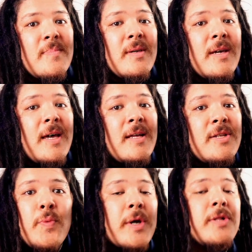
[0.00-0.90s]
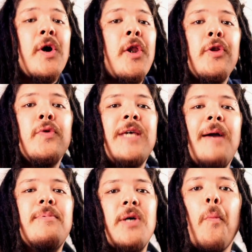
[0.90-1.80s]
and you want to learn a new
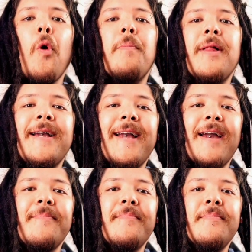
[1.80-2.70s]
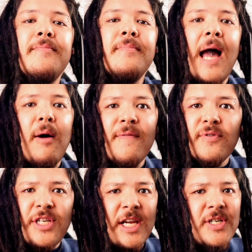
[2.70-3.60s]
tabletop role-playing game. However,
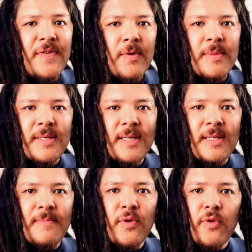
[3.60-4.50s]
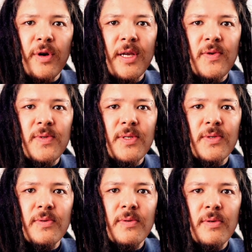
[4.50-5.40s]
changing from a system you're already used
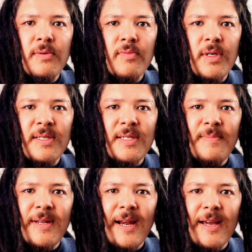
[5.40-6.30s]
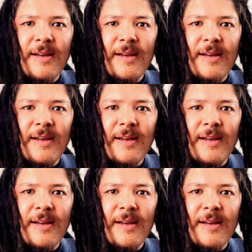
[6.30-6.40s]
to is intimidating.